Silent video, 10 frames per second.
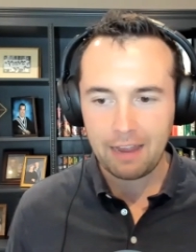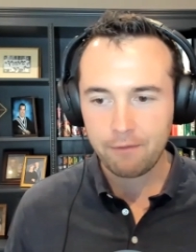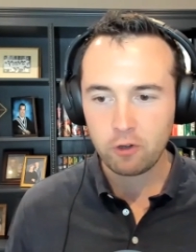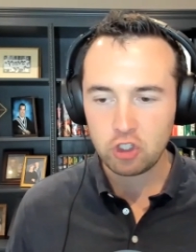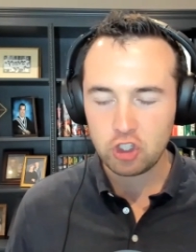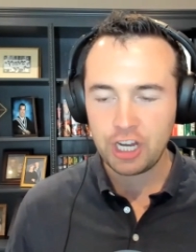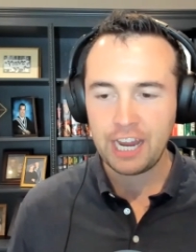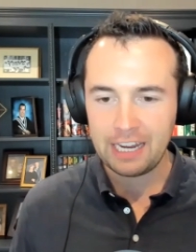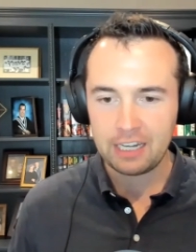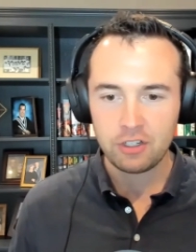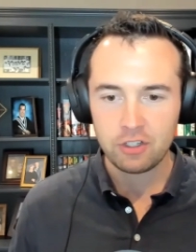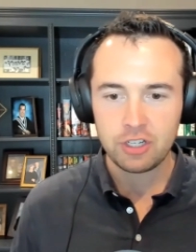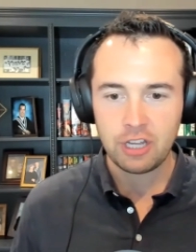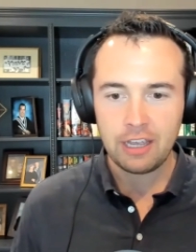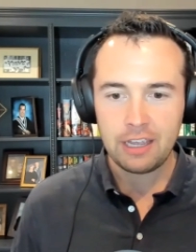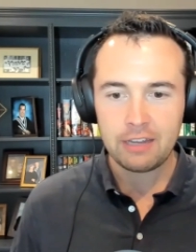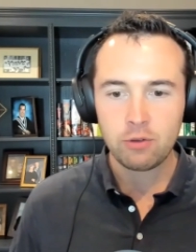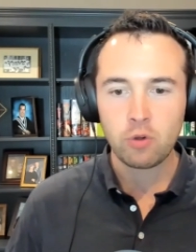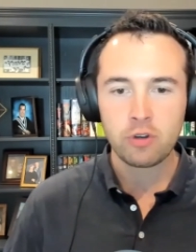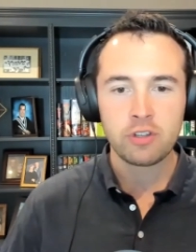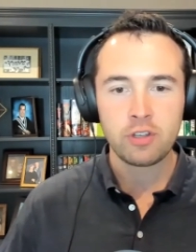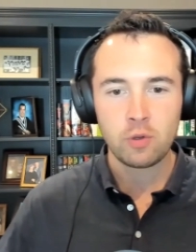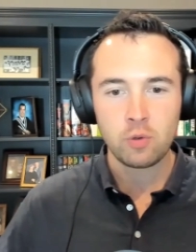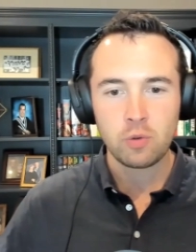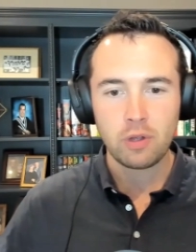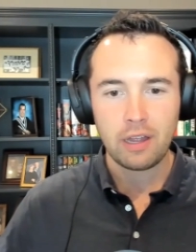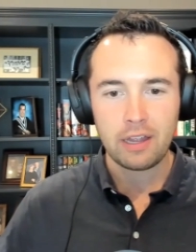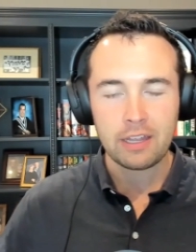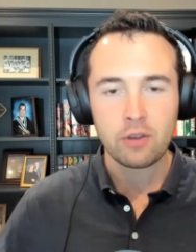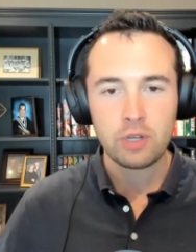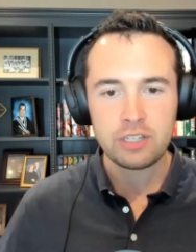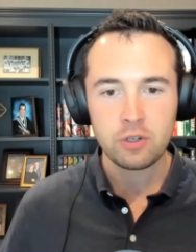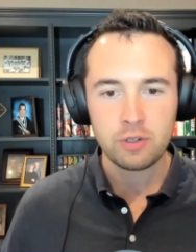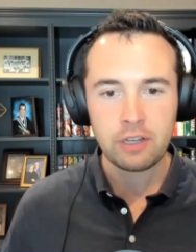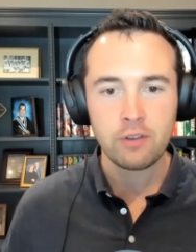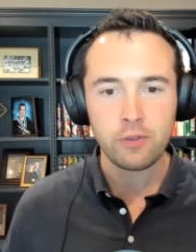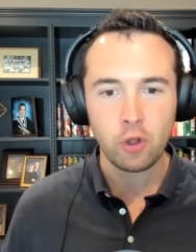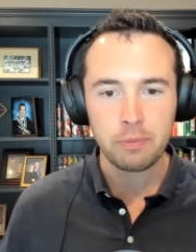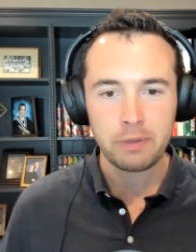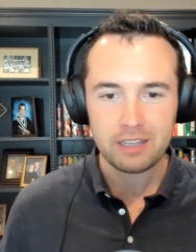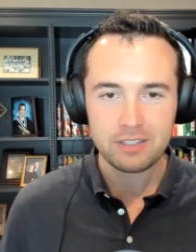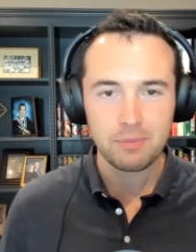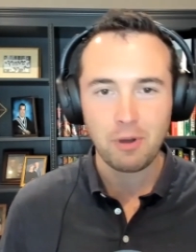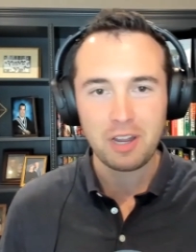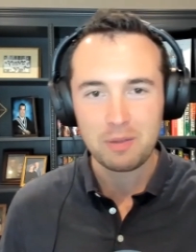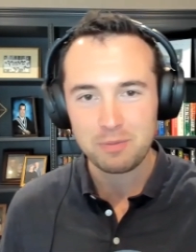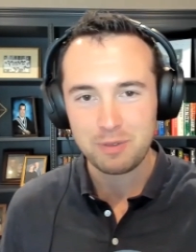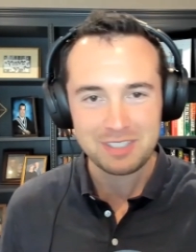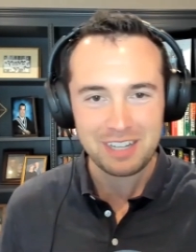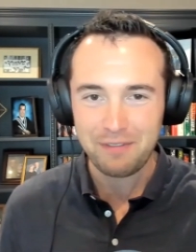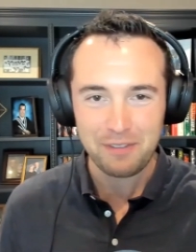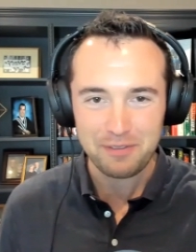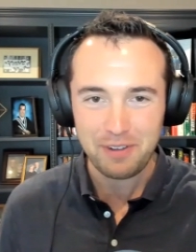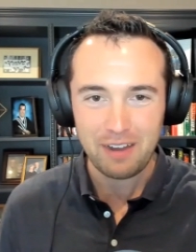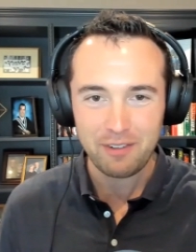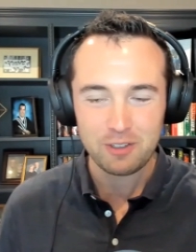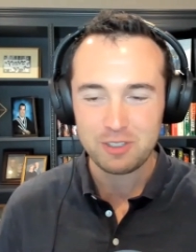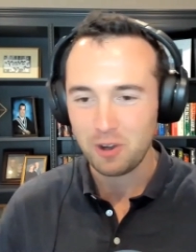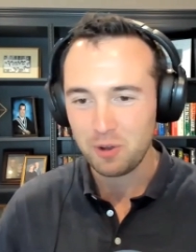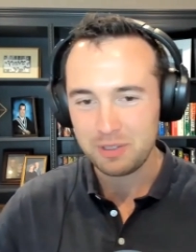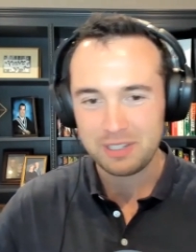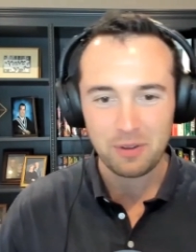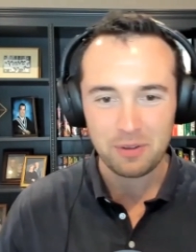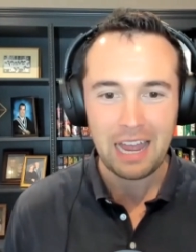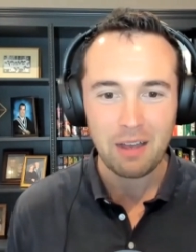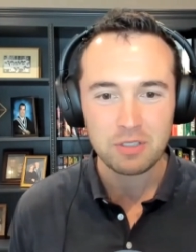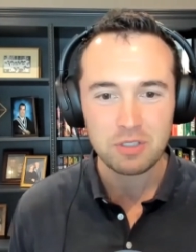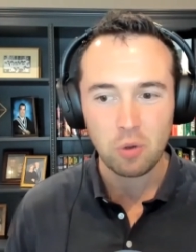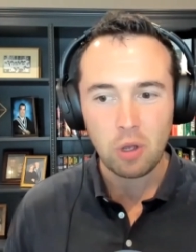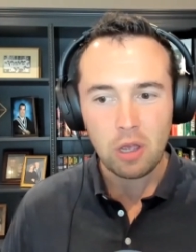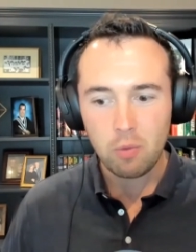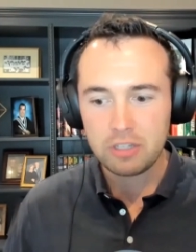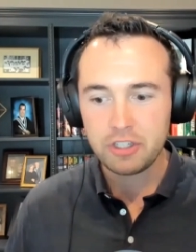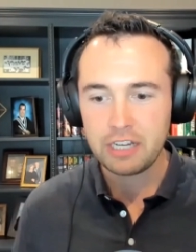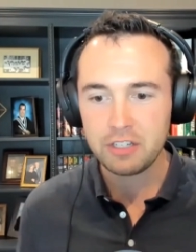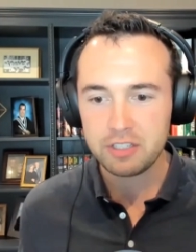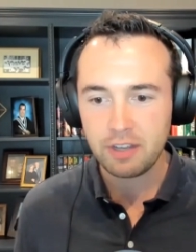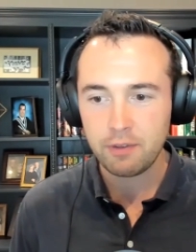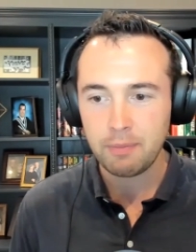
efforts changed in order to uh, increase your deal flow? Because the market was different five years ago until now. So, what changes have you